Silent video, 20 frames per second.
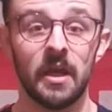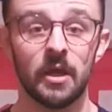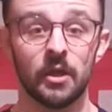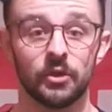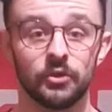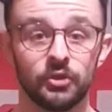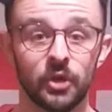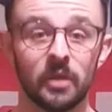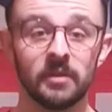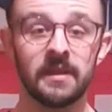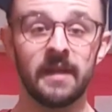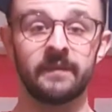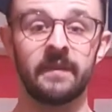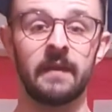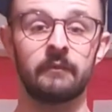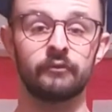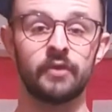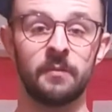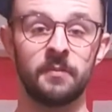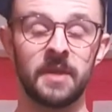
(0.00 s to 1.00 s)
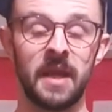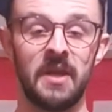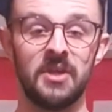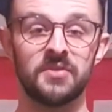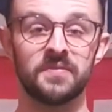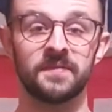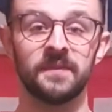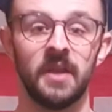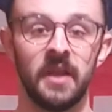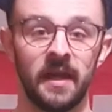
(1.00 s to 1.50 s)
not letting that rib cage
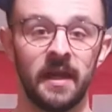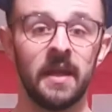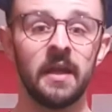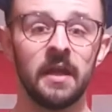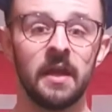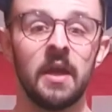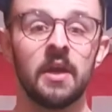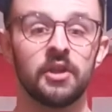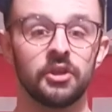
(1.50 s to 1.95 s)
flare.